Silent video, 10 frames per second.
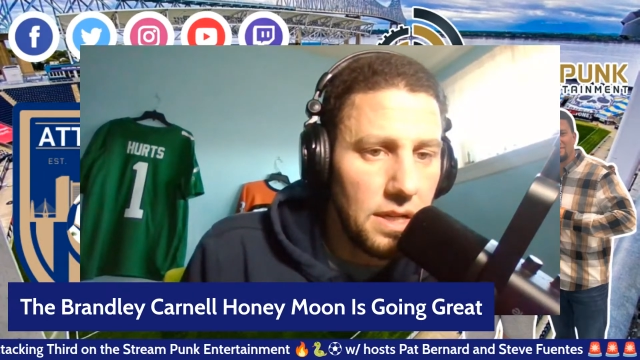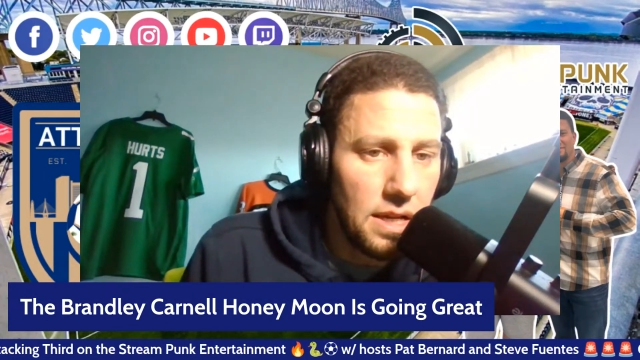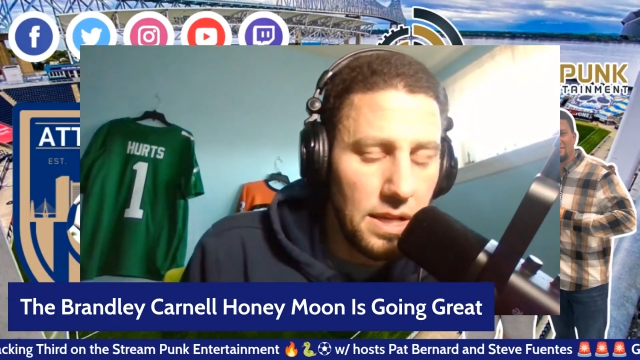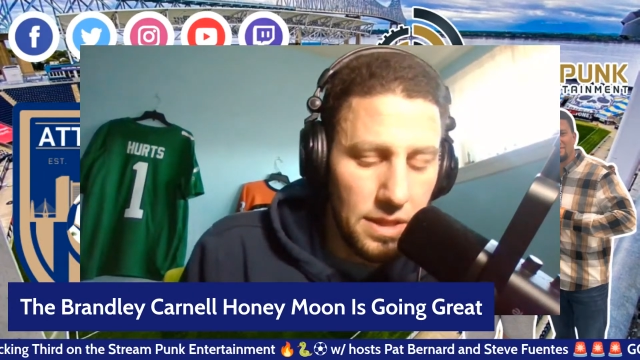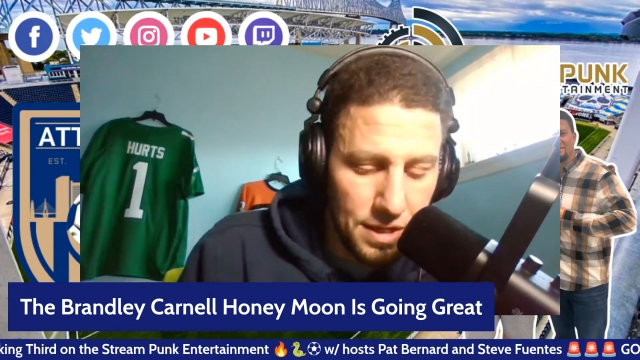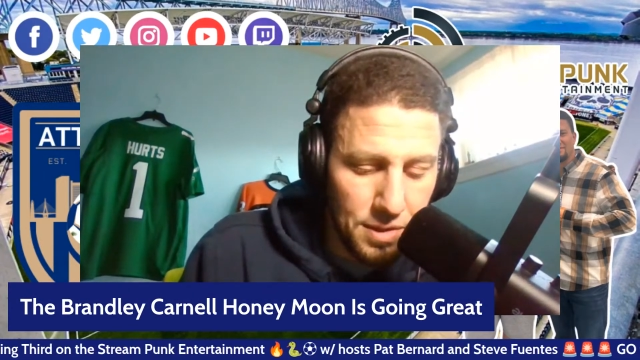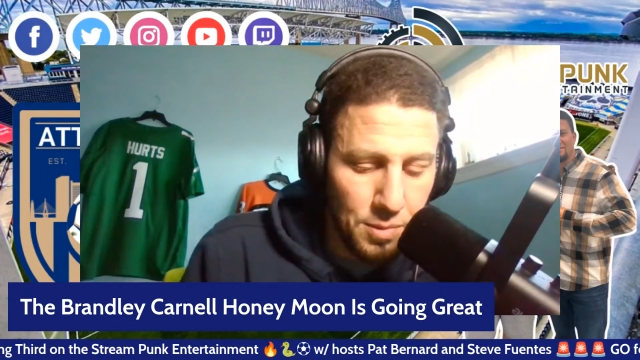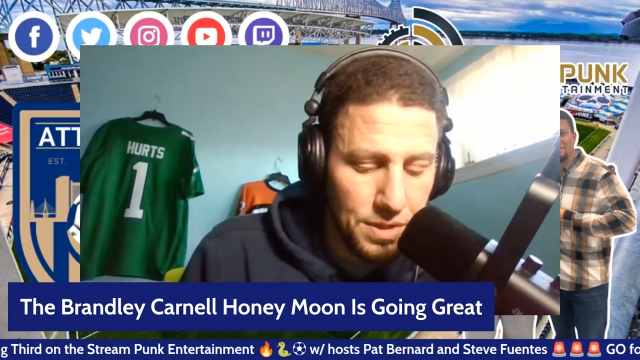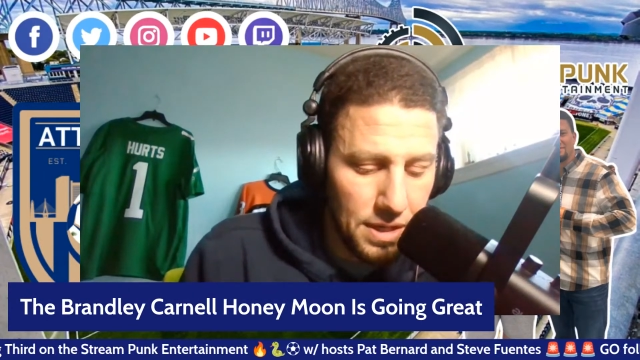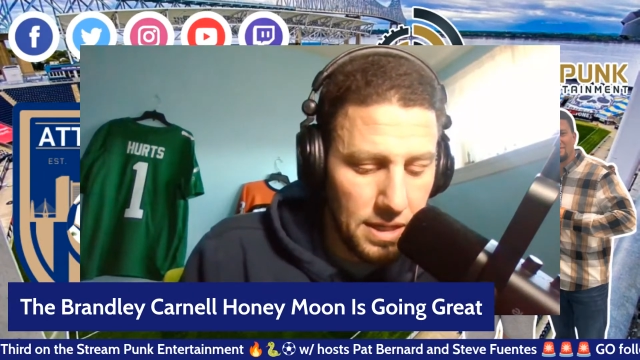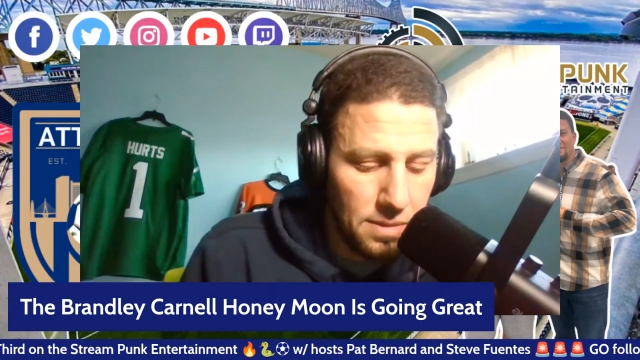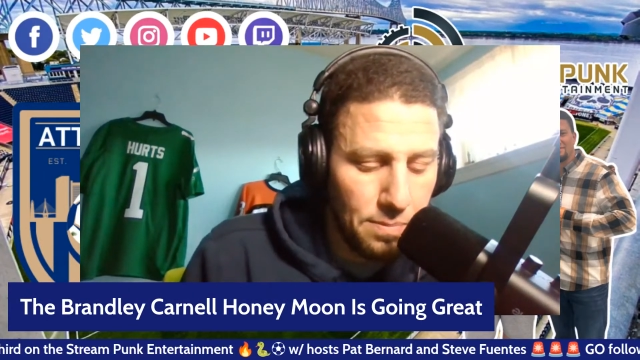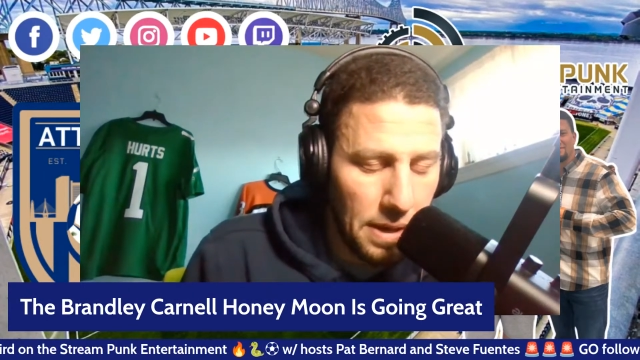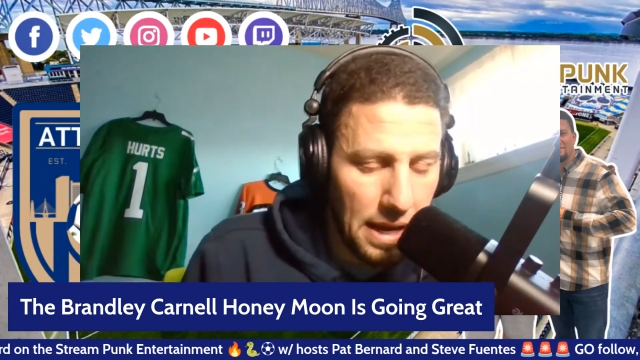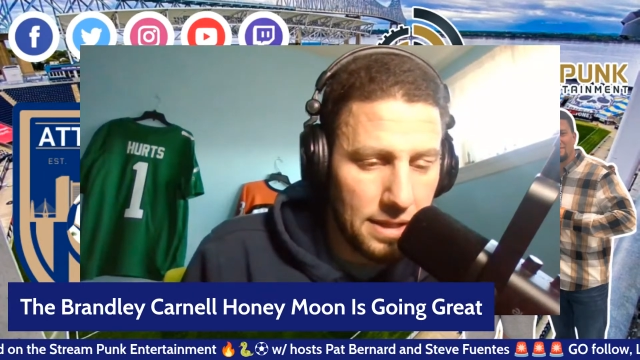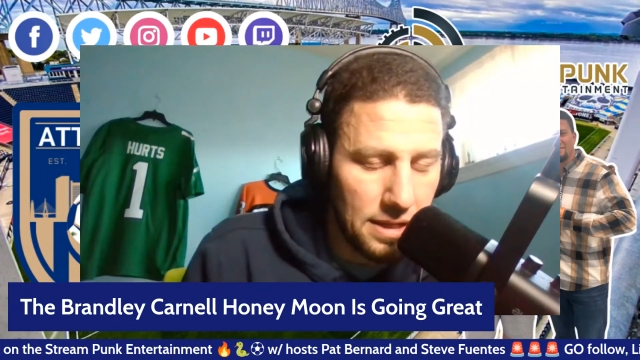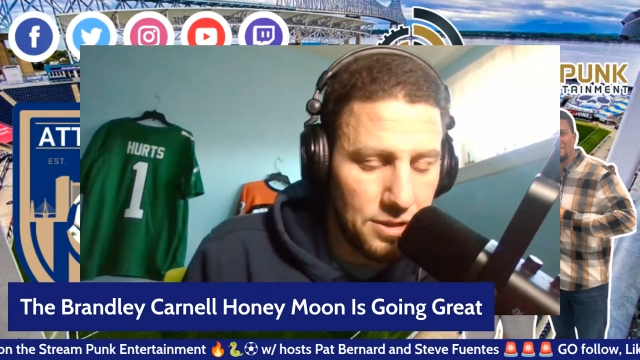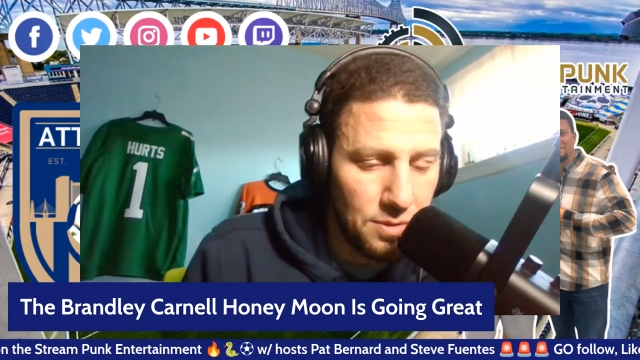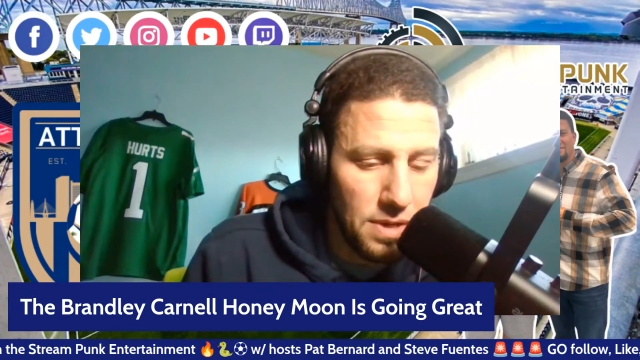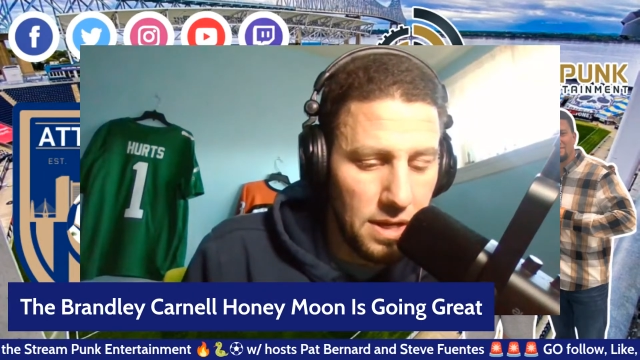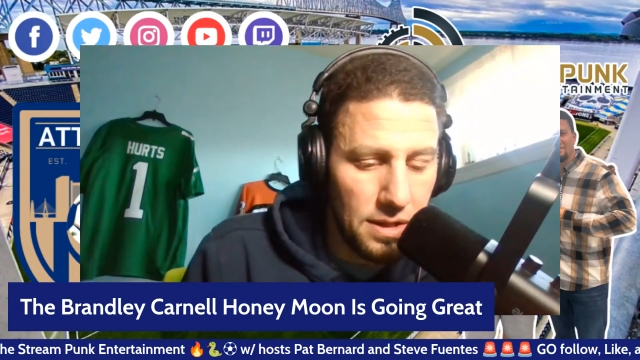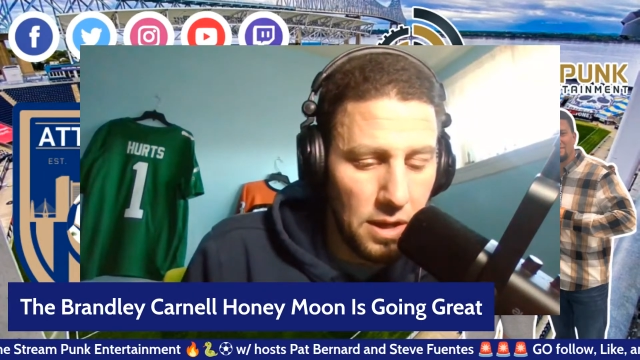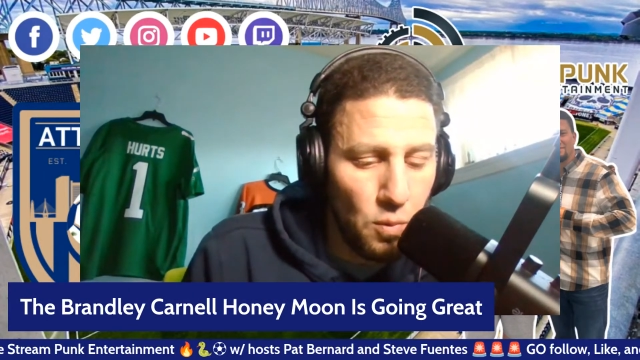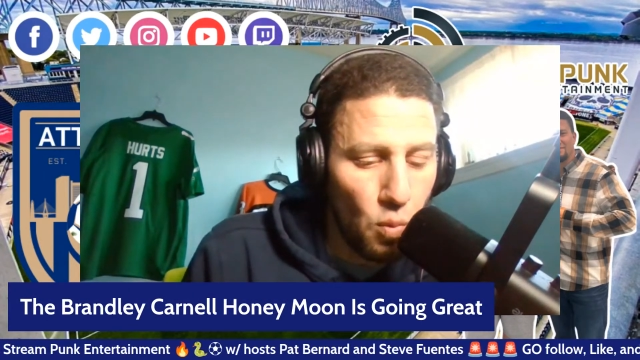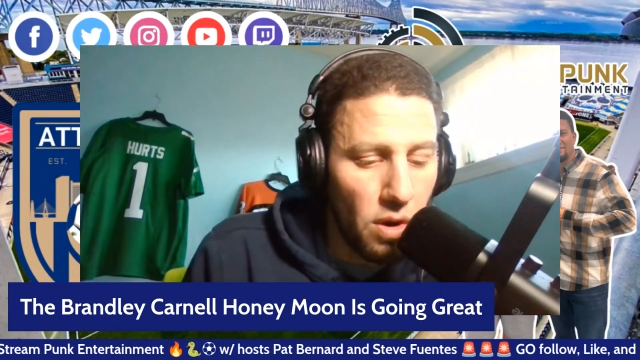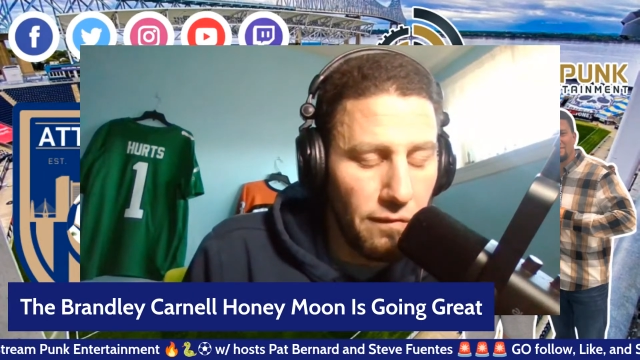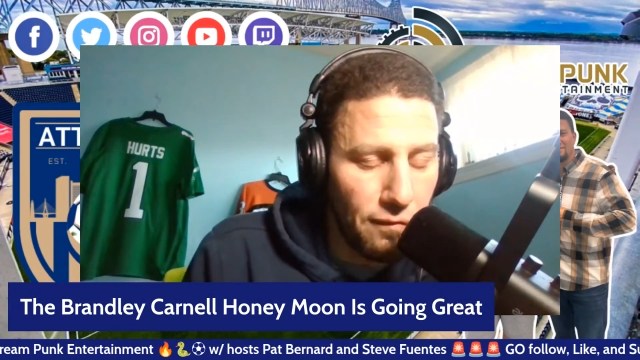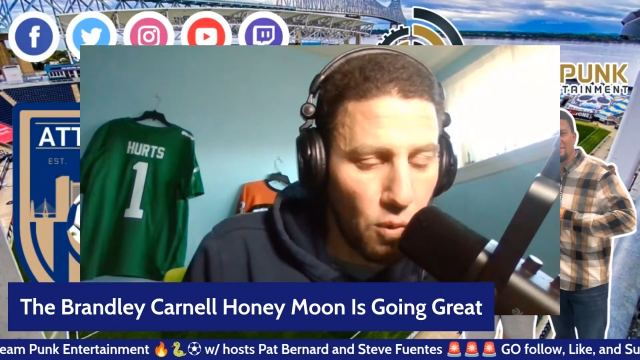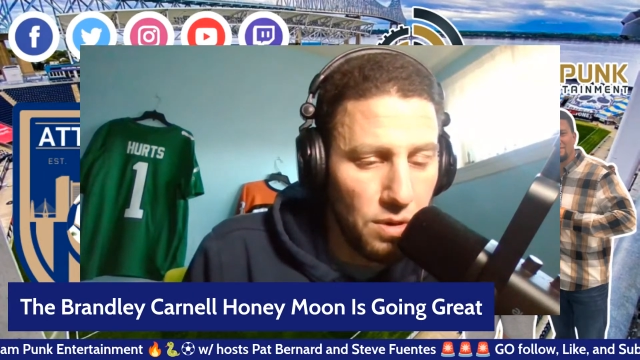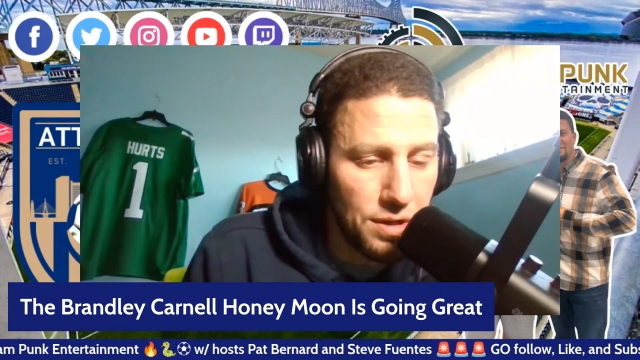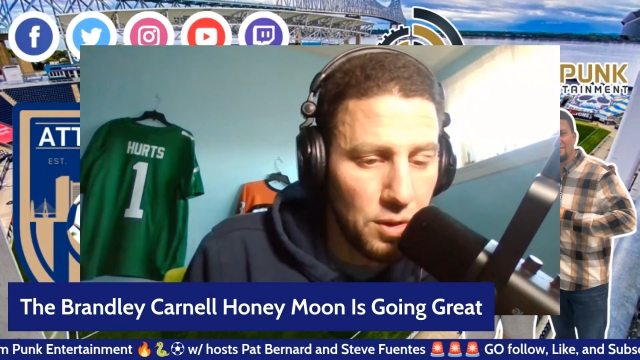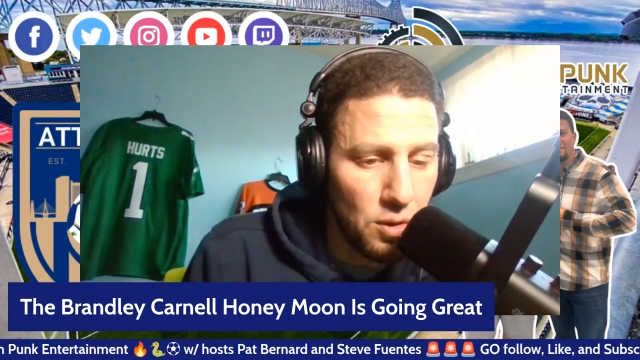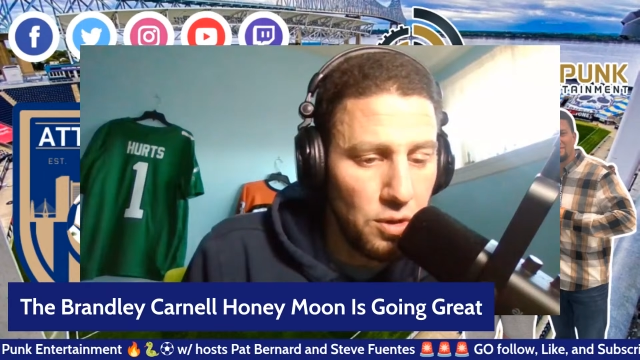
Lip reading: And this was an impact that you made. They won 4-2.